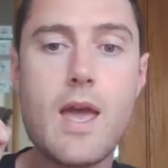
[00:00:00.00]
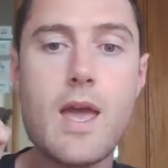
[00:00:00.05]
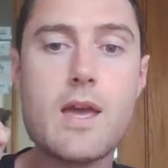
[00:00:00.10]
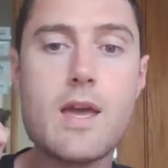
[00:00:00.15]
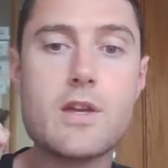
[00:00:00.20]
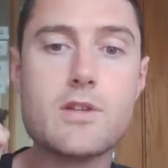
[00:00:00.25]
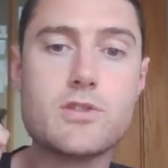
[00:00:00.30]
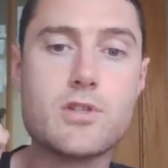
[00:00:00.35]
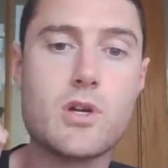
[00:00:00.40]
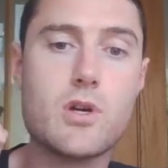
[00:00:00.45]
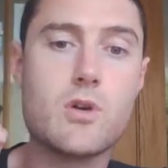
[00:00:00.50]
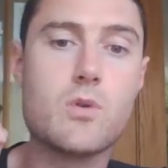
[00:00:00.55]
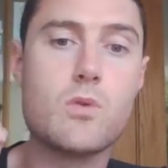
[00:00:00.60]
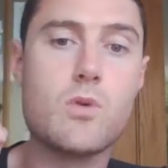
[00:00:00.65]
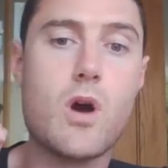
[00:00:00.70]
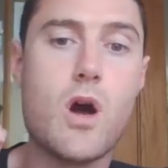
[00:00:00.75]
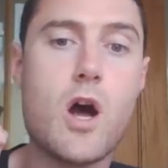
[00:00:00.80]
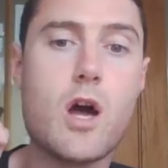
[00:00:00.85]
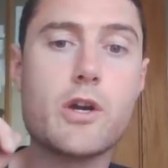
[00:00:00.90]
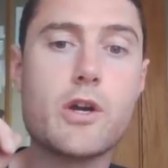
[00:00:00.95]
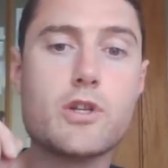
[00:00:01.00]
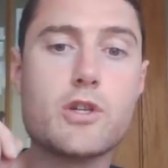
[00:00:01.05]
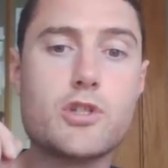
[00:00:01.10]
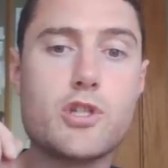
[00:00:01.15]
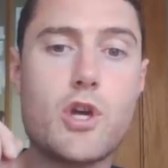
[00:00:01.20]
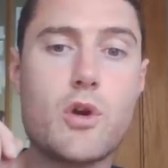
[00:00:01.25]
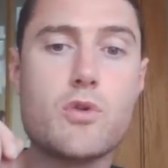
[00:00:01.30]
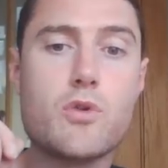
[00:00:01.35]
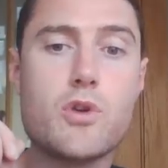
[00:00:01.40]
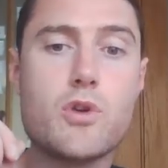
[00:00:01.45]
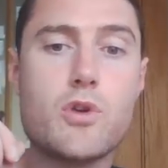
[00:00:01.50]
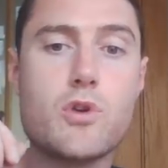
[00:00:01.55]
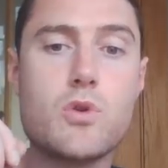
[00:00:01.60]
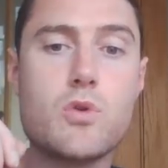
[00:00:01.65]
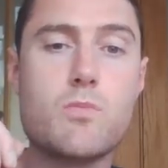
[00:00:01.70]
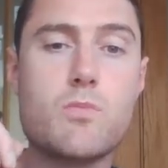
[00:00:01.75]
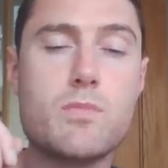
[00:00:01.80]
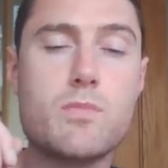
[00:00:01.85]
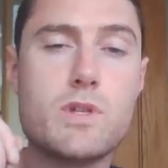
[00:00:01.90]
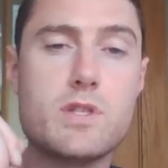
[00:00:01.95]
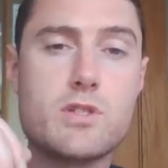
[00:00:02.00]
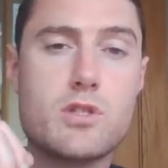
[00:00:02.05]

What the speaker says: So I'm going to show you Mr.